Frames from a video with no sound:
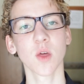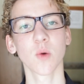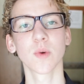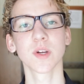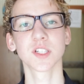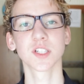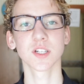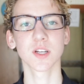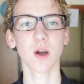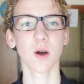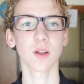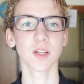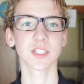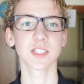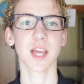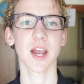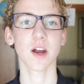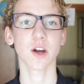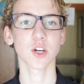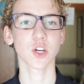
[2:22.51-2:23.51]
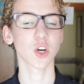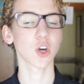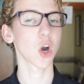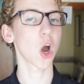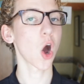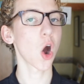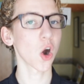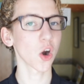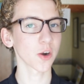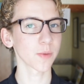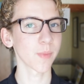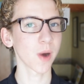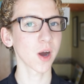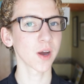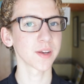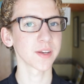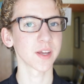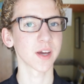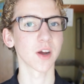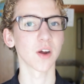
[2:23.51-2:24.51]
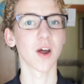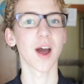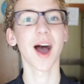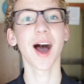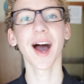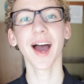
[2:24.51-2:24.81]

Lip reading: that we should call his character Armando.